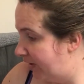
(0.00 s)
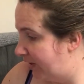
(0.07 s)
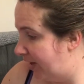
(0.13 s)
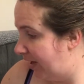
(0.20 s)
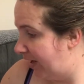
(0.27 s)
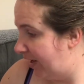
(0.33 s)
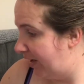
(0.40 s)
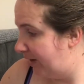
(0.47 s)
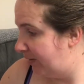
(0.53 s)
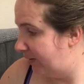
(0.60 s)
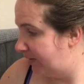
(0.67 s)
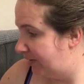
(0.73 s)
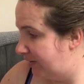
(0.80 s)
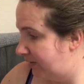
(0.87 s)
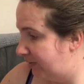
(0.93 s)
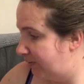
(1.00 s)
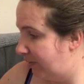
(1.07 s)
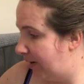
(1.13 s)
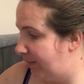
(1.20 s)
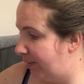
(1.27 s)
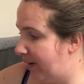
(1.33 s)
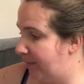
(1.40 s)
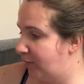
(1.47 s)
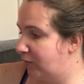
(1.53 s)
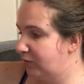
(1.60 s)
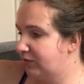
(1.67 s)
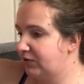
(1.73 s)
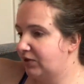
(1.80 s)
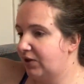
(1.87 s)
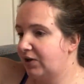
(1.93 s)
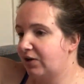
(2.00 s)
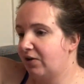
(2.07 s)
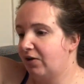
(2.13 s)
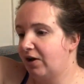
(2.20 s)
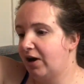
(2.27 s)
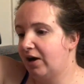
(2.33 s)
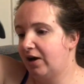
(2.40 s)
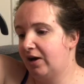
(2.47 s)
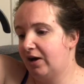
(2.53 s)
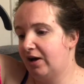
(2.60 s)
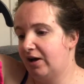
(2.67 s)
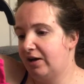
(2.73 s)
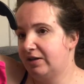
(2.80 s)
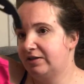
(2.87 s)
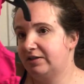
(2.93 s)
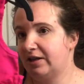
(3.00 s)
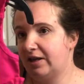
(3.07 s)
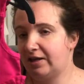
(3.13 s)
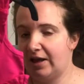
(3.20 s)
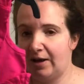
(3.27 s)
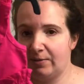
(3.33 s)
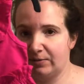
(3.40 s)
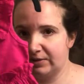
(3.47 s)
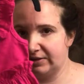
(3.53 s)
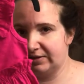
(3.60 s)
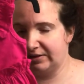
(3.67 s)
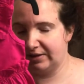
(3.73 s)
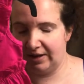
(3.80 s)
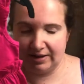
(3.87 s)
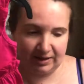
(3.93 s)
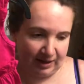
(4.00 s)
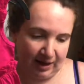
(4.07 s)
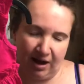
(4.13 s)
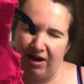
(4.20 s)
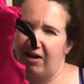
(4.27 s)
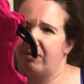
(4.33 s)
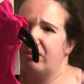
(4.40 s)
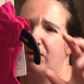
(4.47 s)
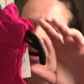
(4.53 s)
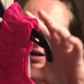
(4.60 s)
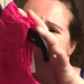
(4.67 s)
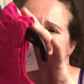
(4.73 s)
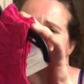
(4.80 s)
Then my mum also got her, so that was I think half price.